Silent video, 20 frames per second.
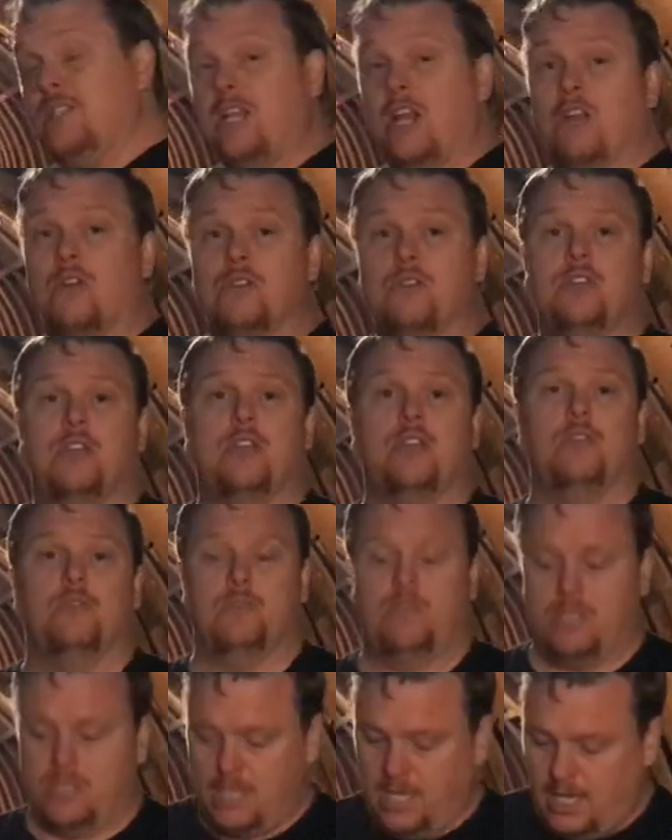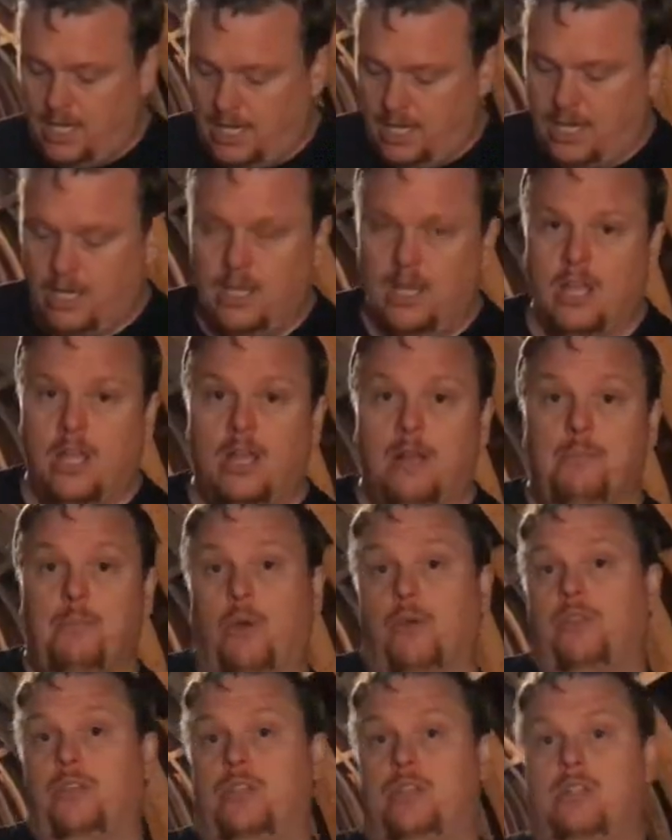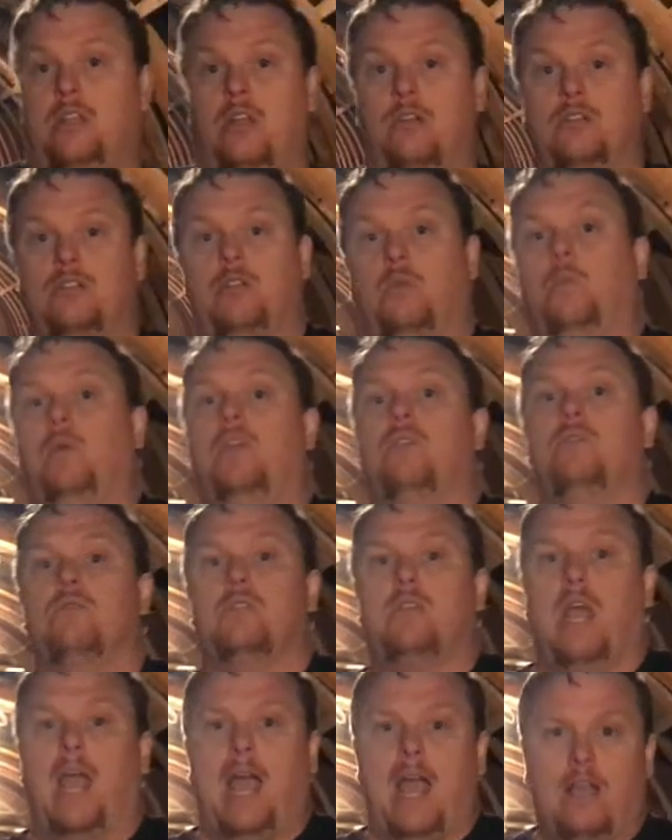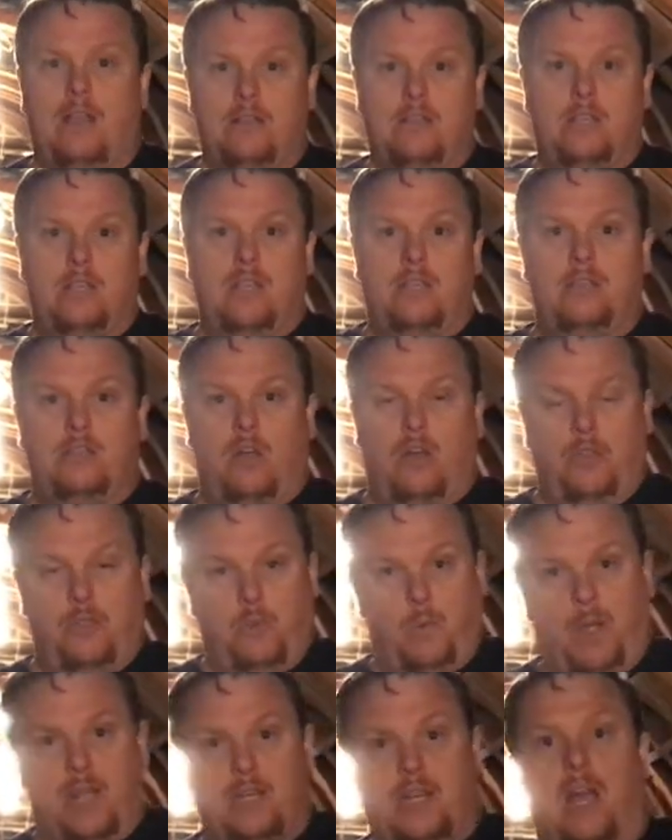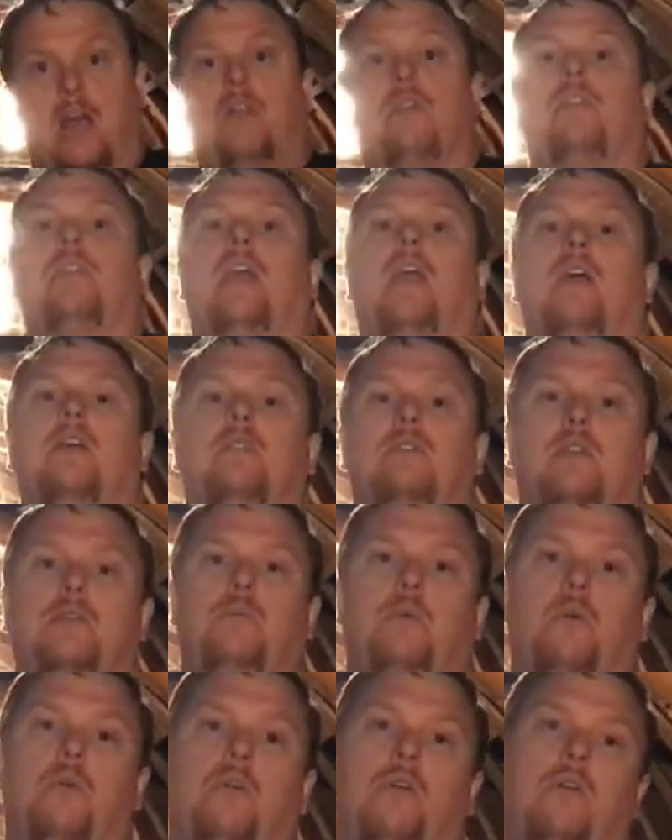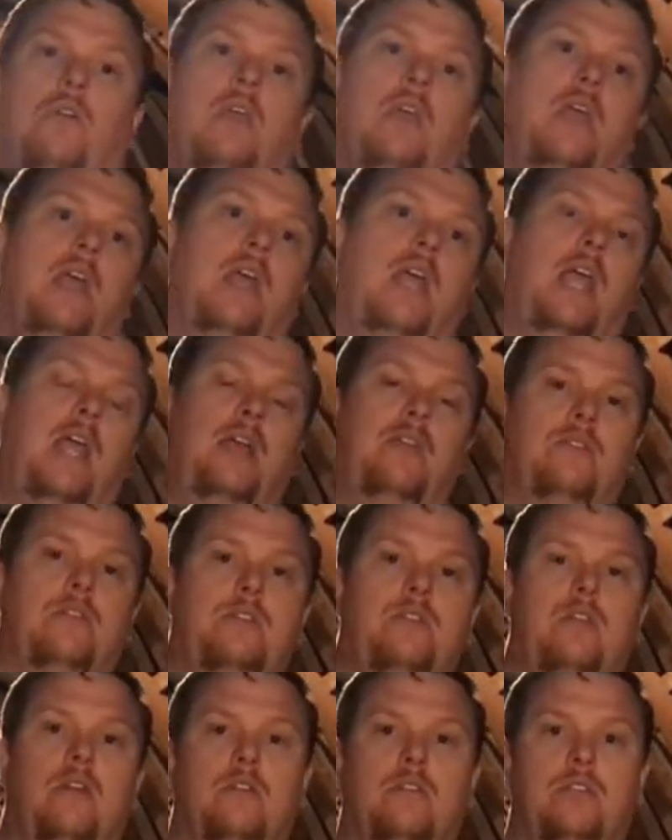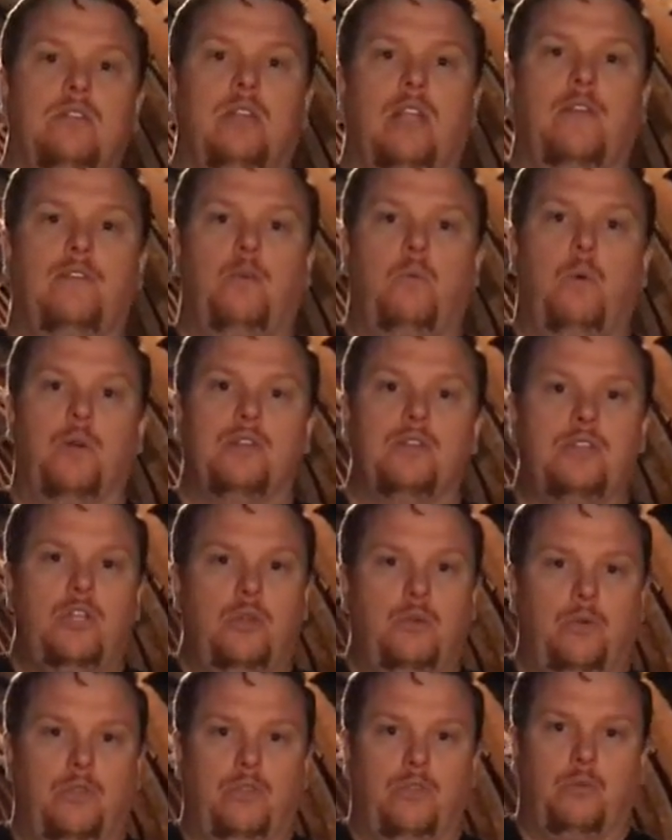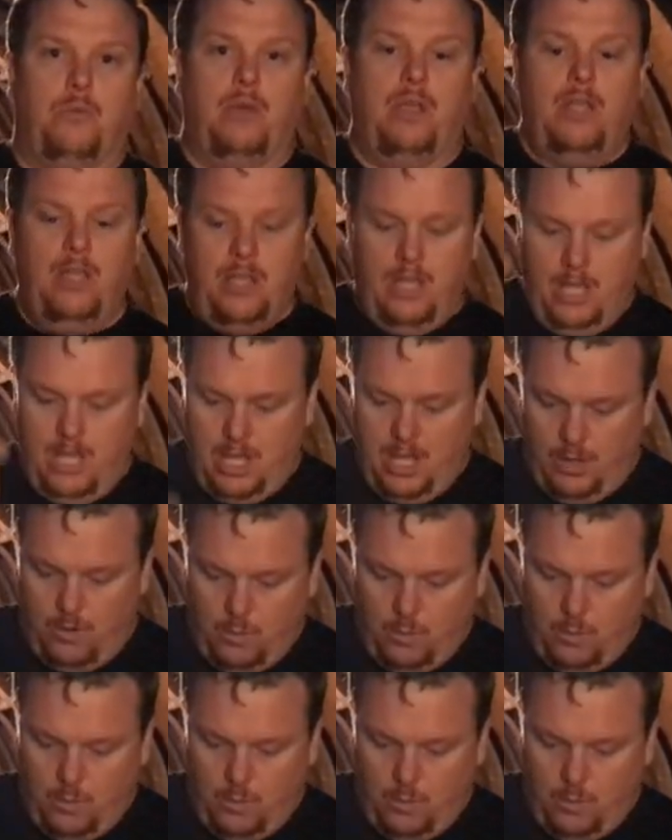stairs that you see, both the stairs that we use to access all the way down in the access portal and the stairs level one, two, and three,